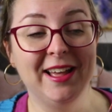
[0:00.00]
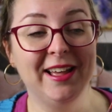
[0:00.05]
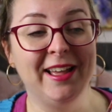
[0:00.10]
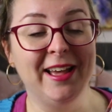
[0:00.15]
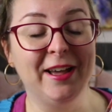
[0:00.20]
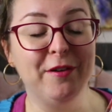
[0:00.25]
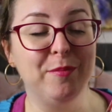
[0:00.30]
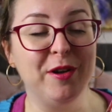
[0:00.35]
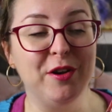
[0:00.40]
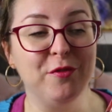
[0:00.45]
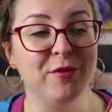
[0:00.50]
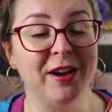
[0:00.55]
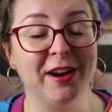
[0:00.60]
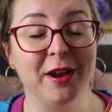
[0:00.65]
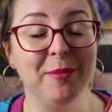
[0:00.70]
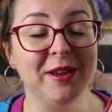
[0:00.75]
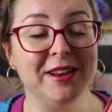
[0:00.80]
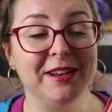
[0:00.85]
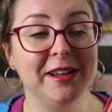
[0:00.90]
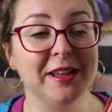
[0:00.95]
have been
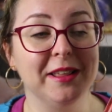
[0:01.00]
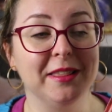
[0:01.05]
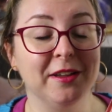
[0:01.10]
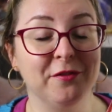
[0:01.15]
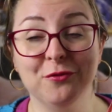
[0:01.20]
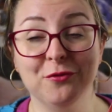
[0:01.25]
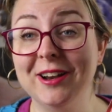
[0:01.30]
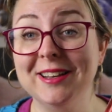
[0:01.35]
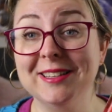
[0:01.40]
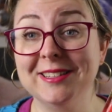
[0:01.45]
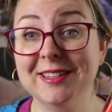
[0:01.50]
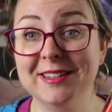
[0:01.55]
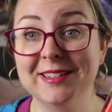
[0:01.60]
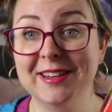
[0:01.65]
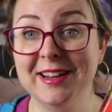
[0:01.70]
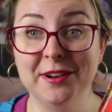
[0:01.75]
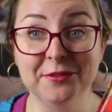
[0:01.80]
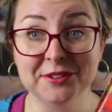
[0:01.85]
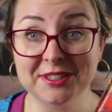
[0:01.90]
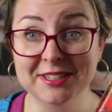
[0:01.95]
recommending it left, right, and center ever